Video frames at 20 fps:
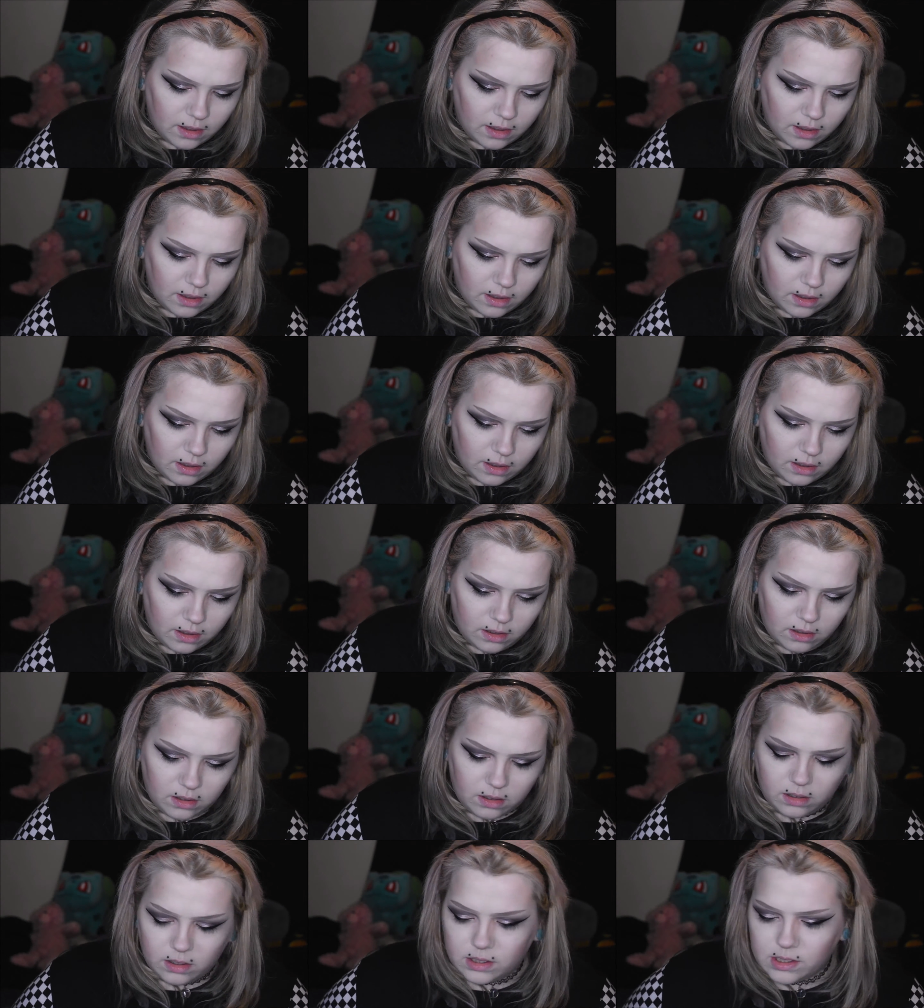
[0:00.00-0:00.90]
I'm
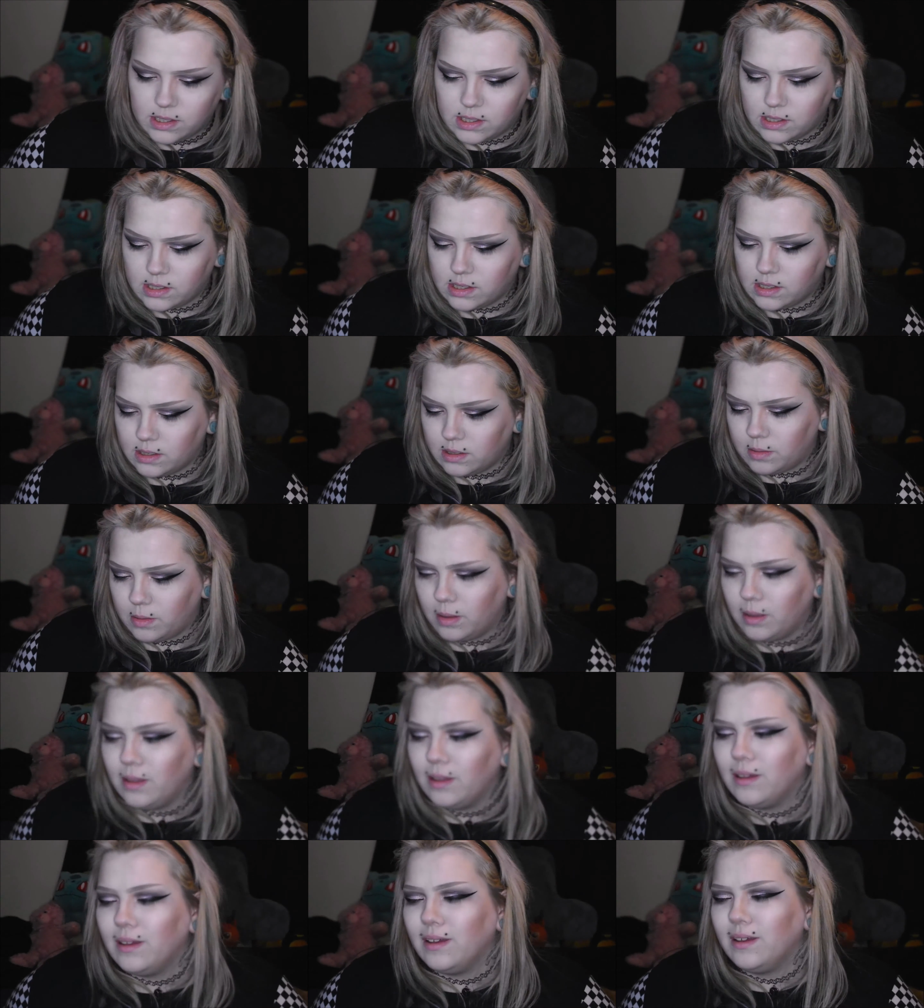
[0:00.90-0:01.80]

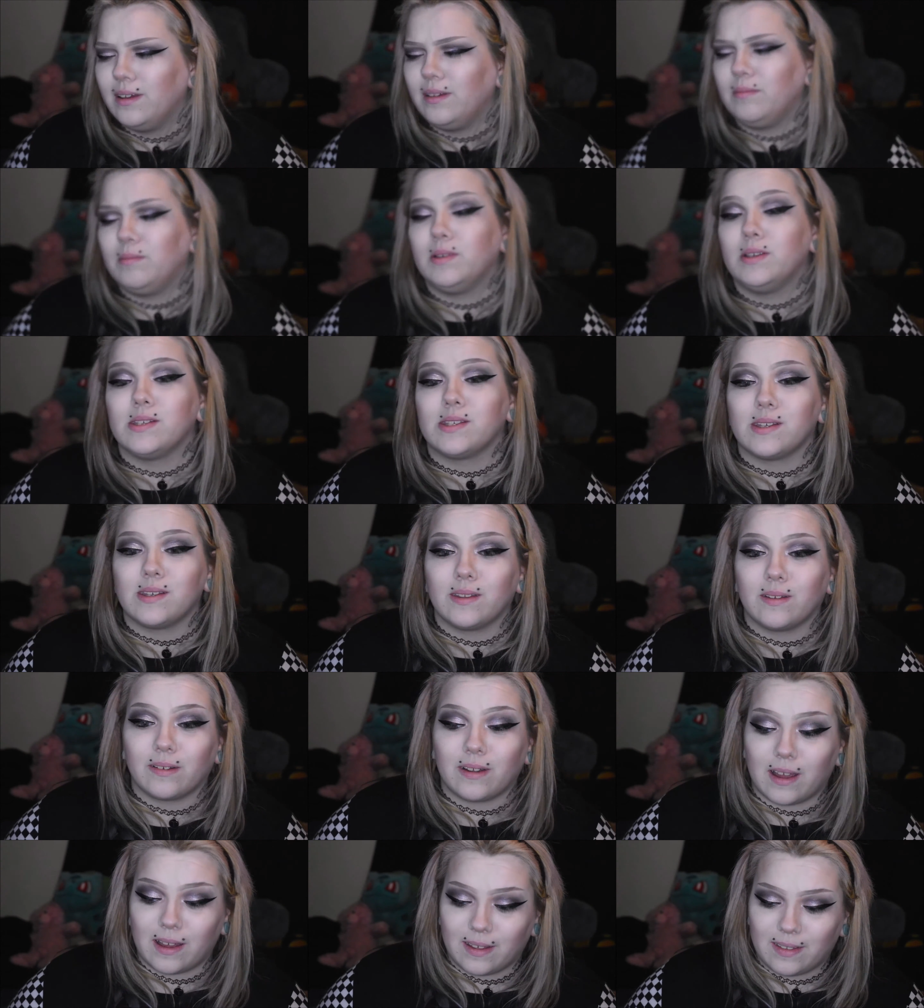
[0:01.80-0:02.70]
using the wrong
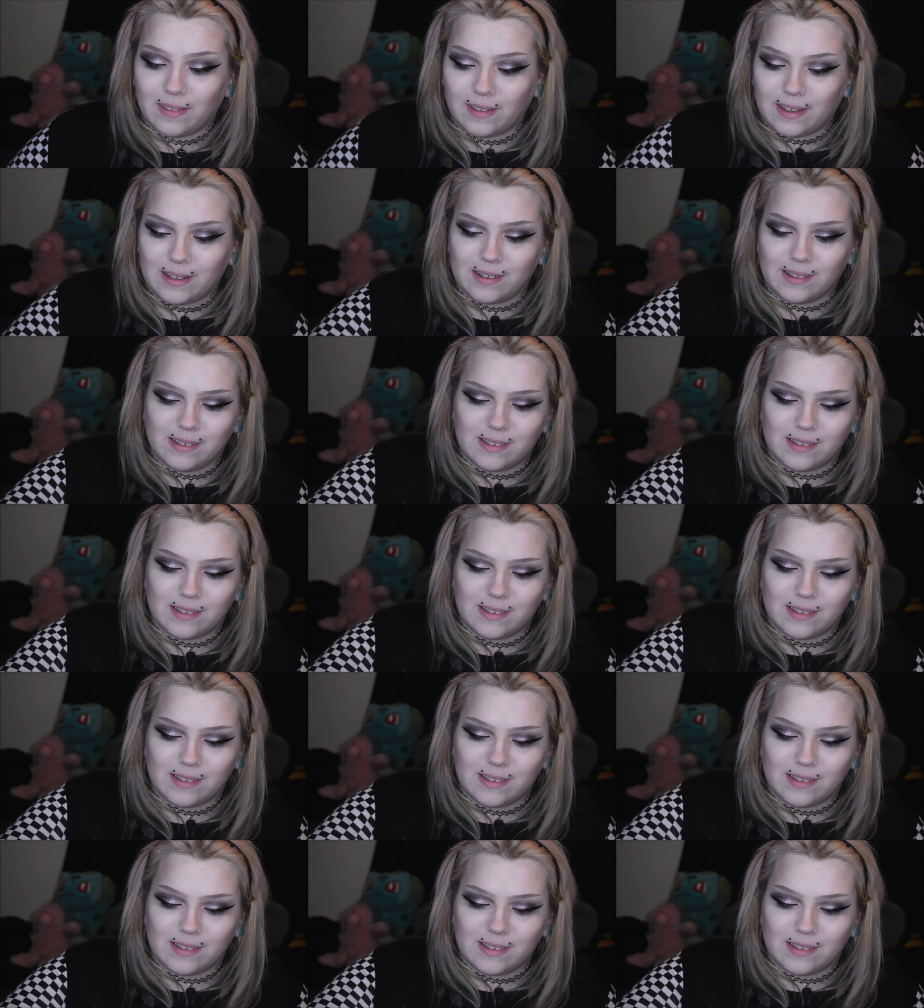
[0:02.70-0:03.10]
things.